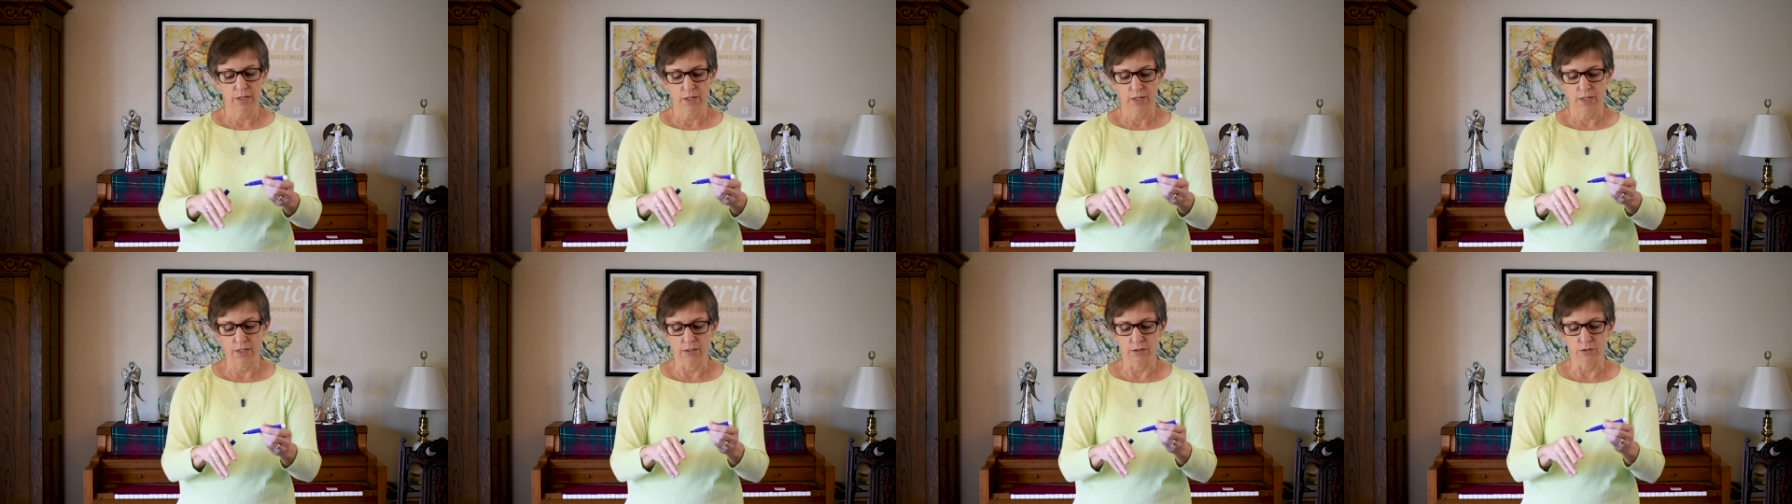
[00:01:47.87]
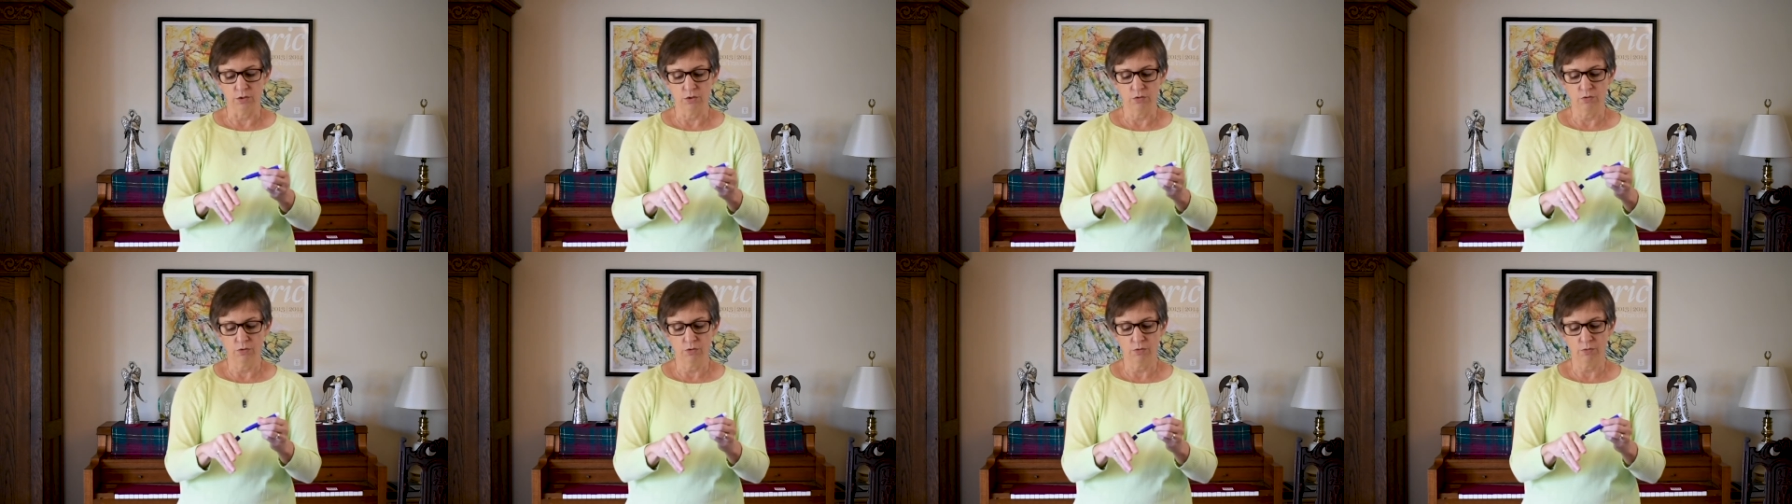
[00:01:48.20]

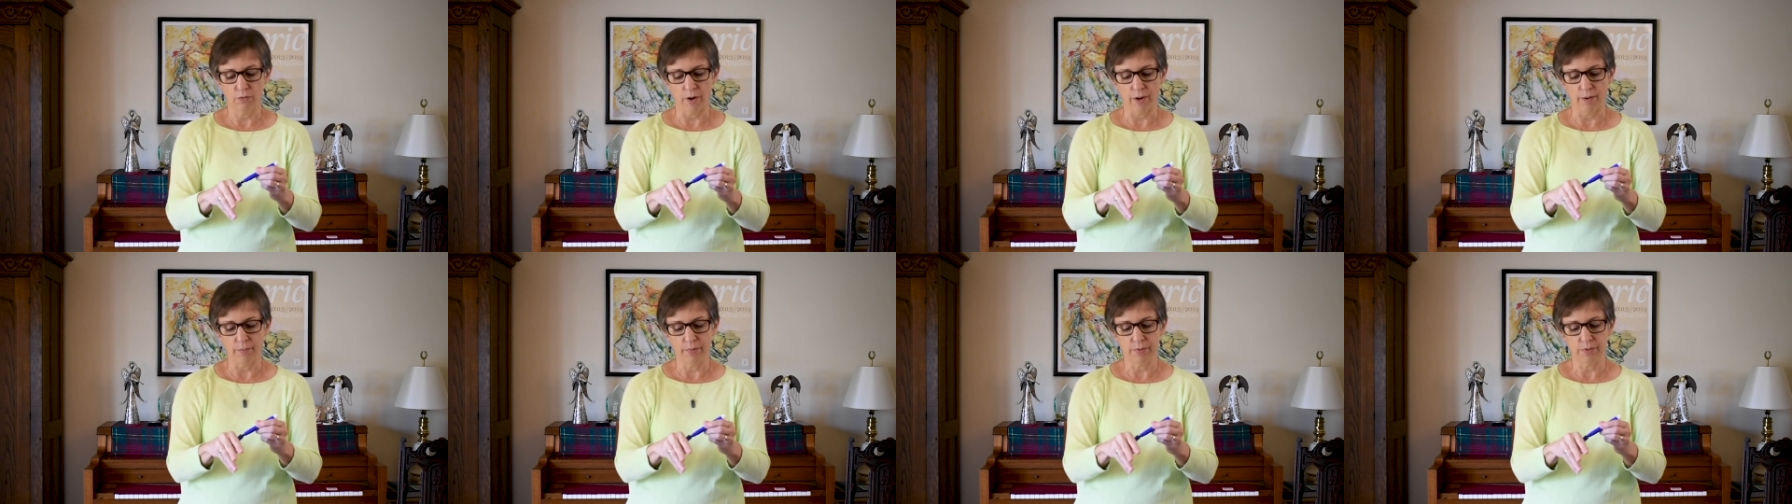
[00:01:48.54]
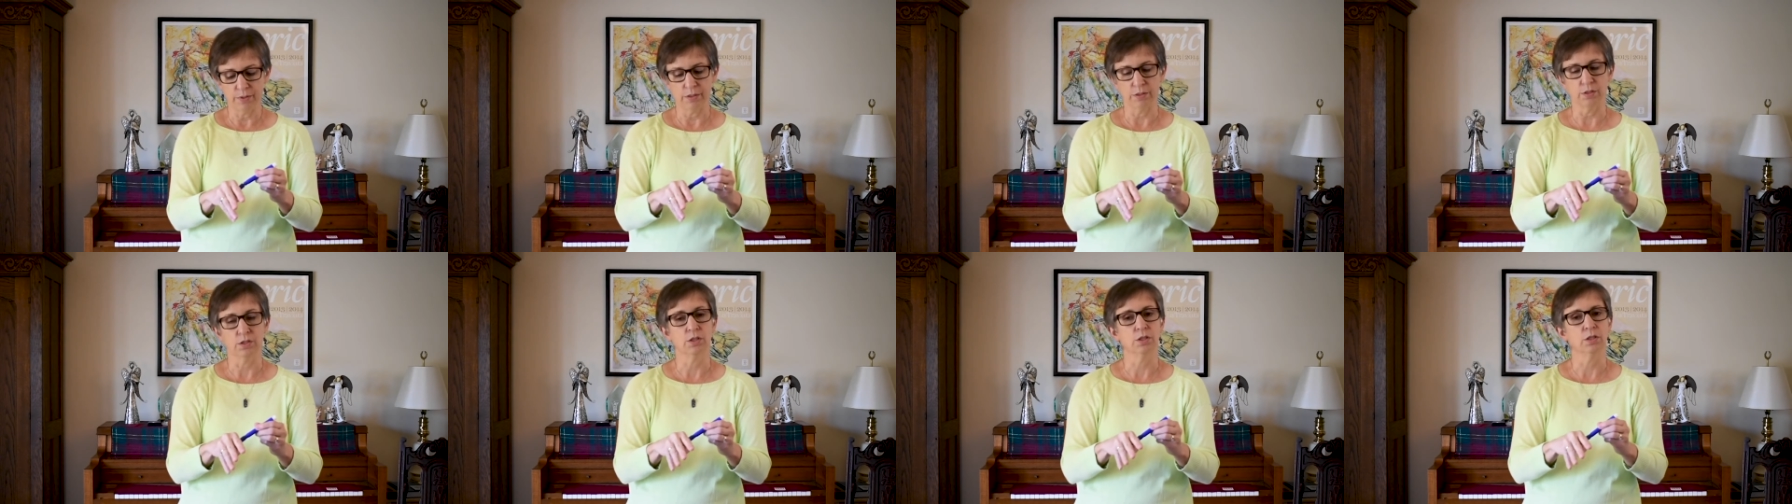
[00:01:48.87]
into the right
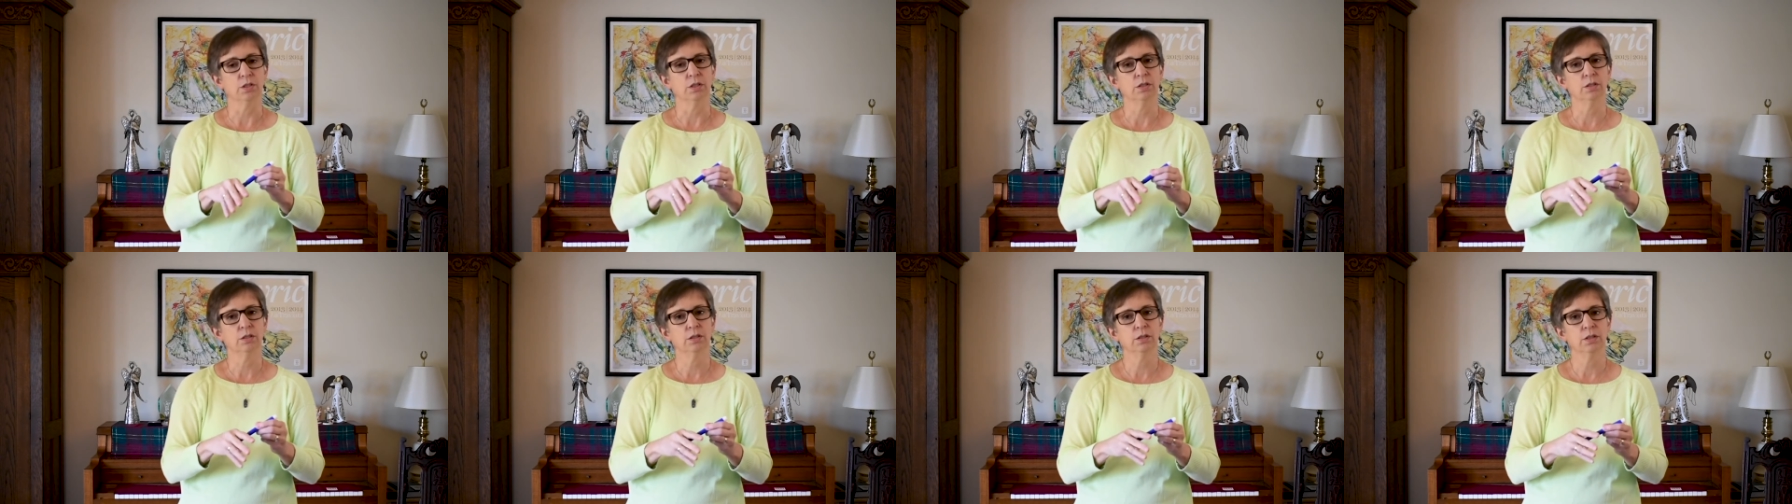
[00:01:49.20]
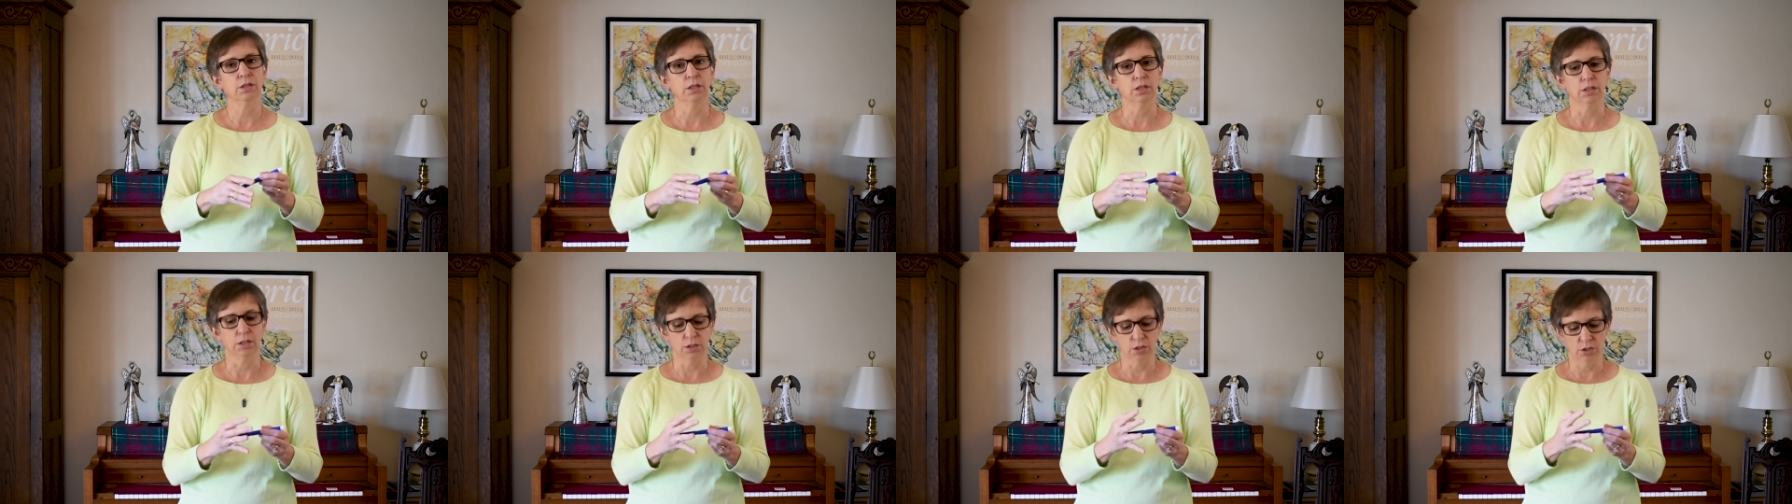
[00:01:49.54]
position
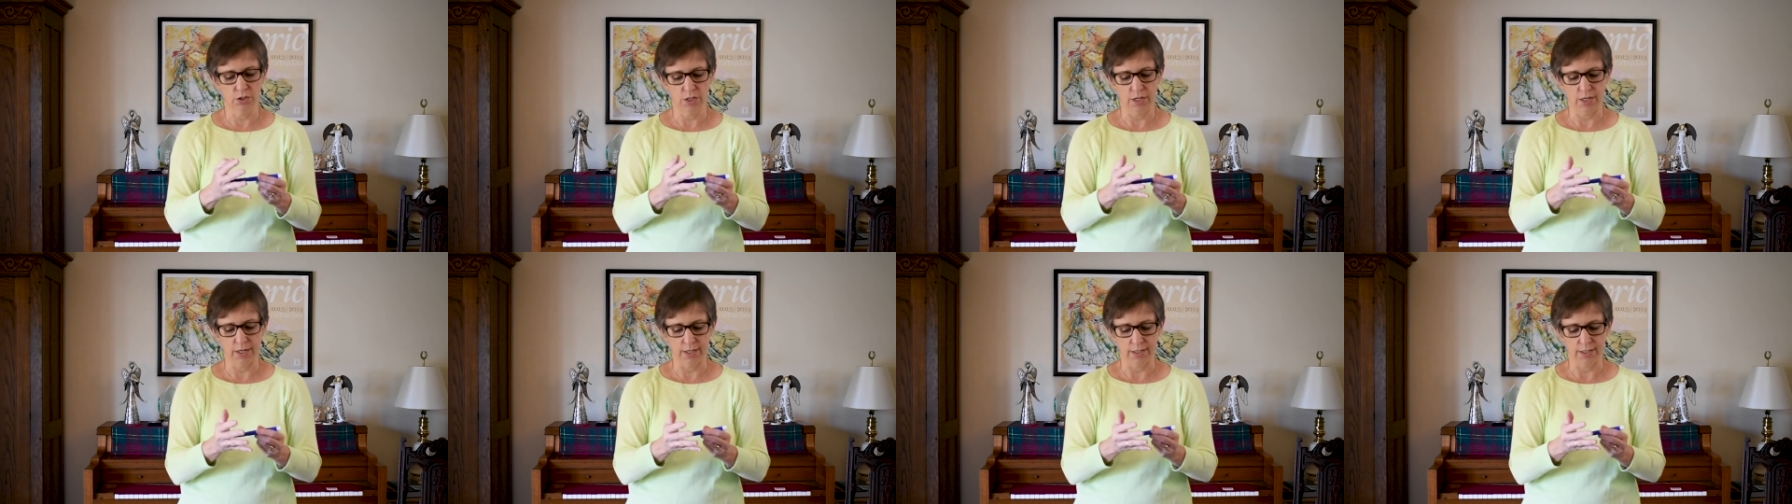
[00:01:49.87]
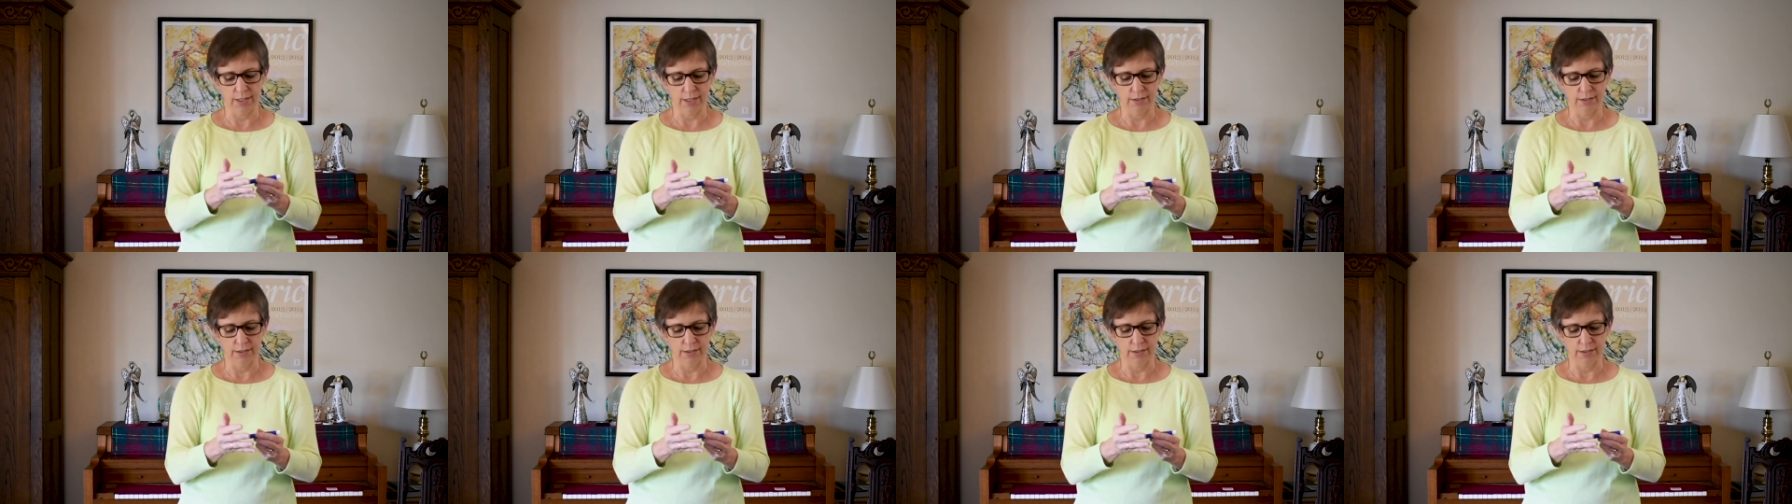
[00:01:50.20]
in your hand